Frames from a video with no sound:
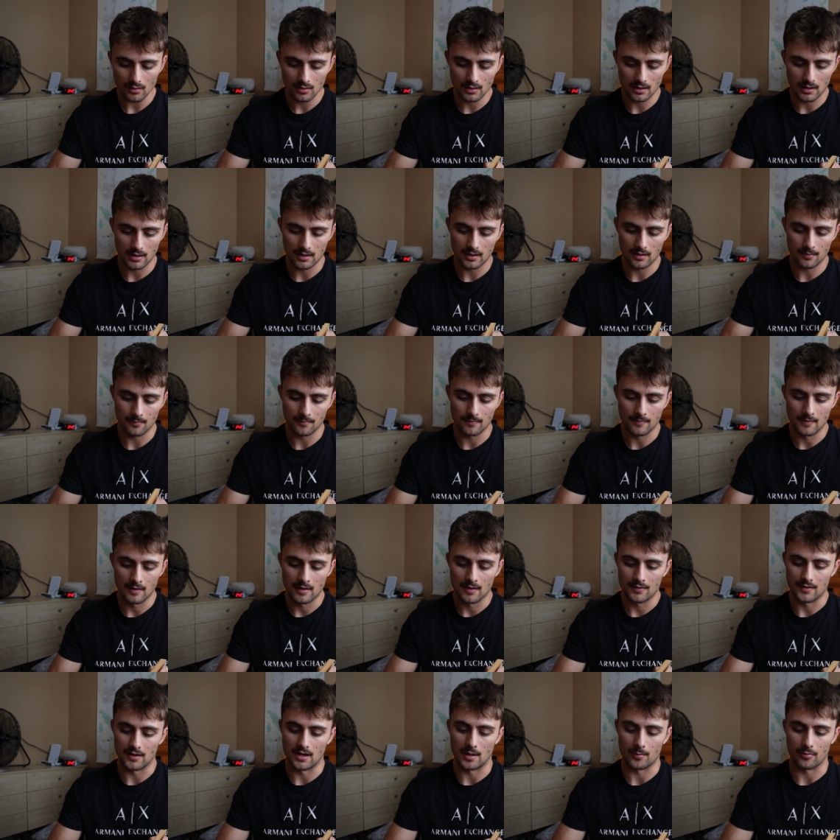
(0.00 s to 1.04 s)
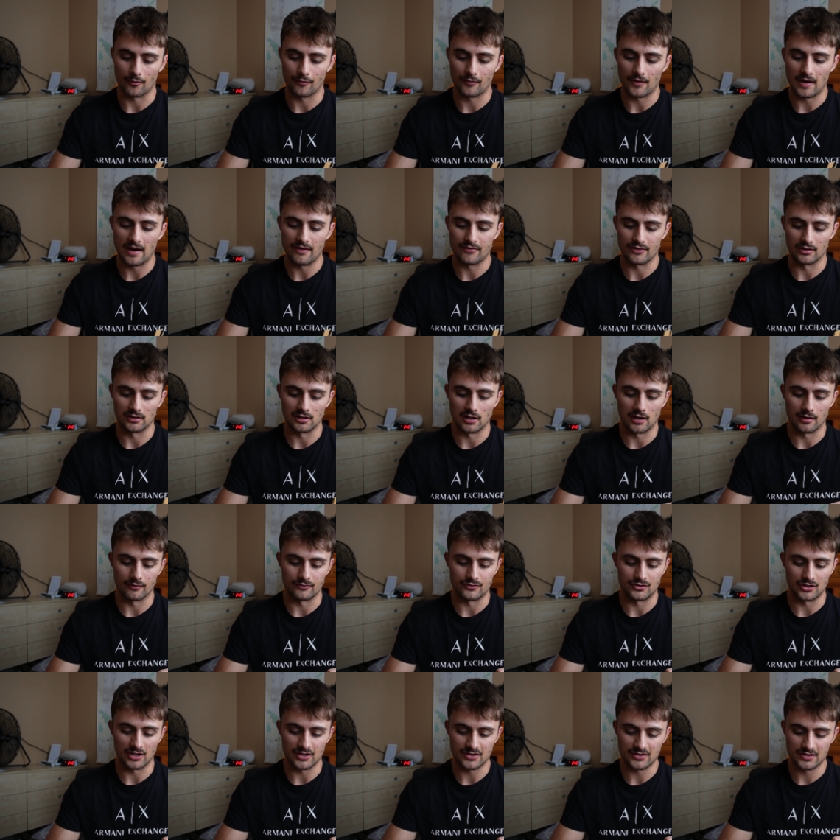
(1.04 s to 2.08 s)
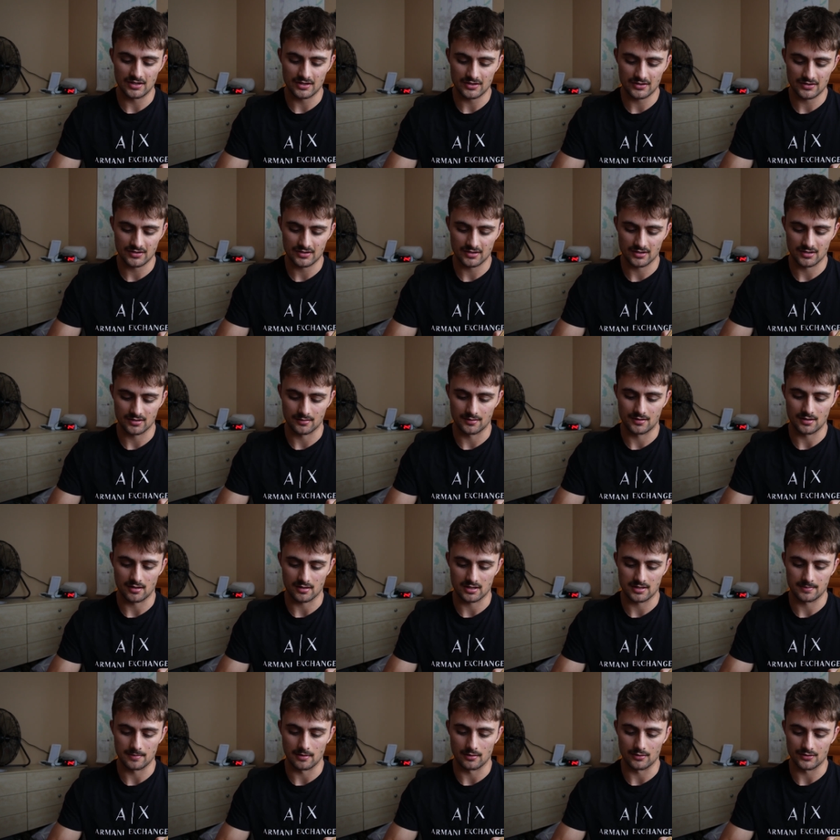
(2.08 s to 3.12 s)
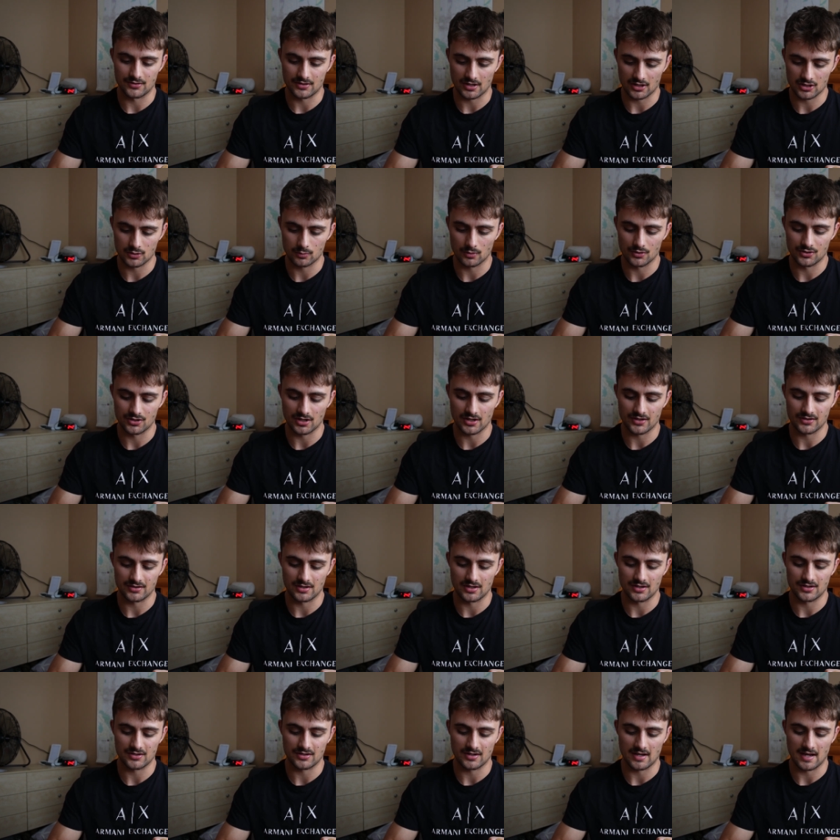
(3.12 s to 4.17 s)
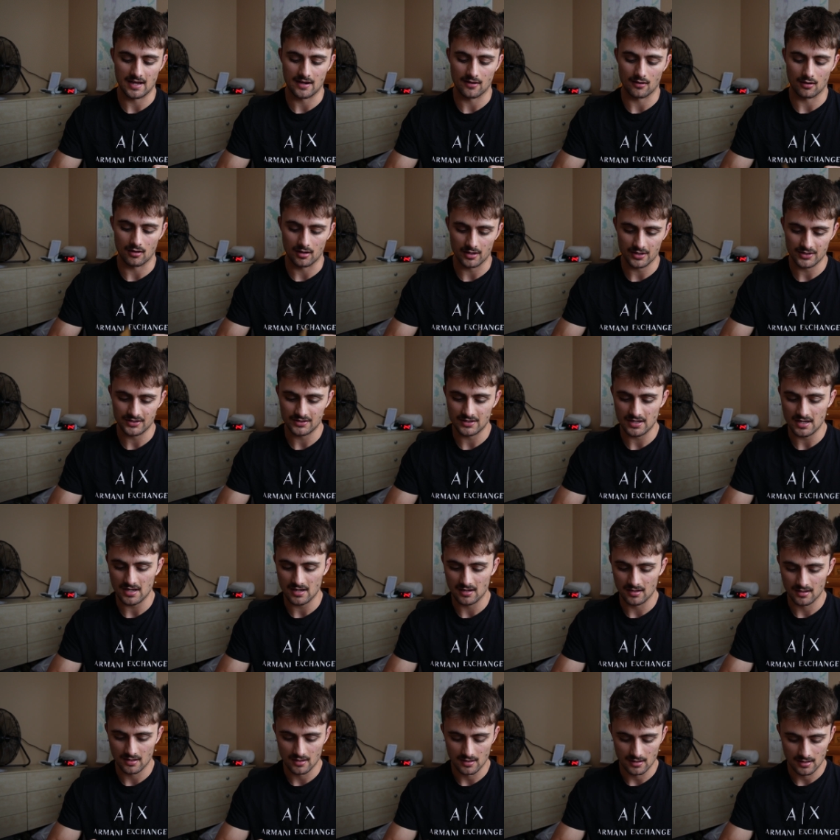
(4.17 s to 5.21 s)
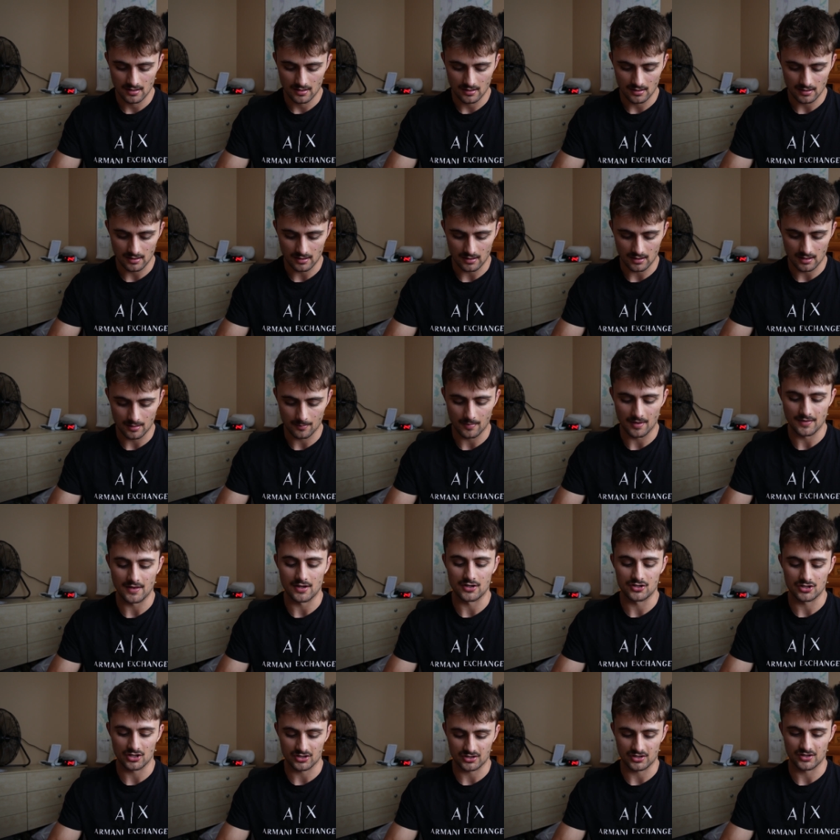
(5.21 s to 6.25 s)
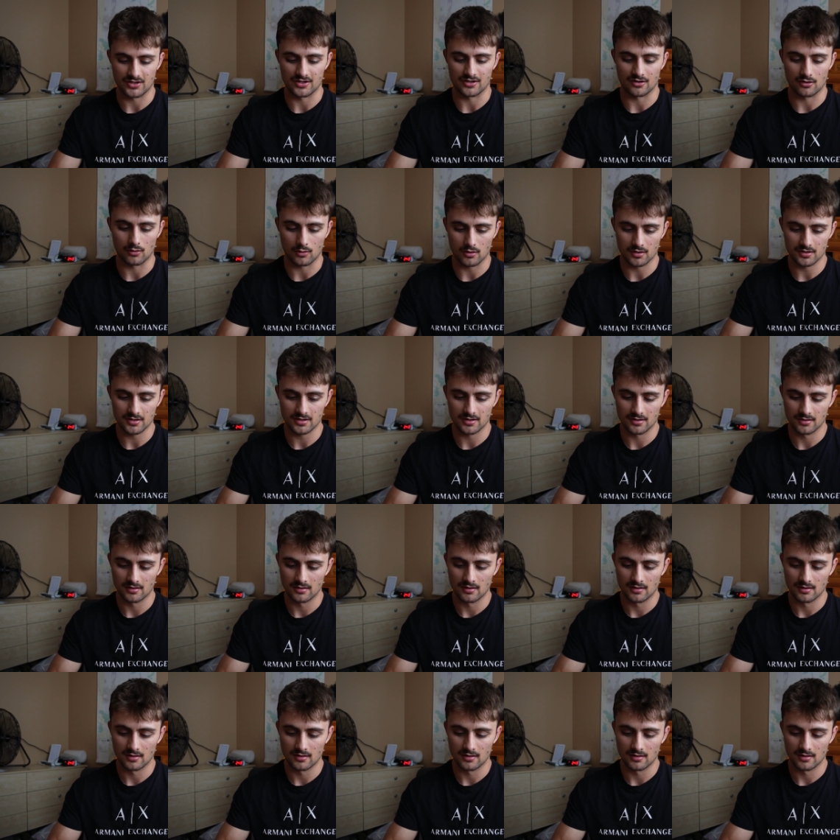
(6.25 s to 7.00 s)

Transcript: Then number 5, the law of justice. So he talks about sexual justice and honesty, and then justice in court.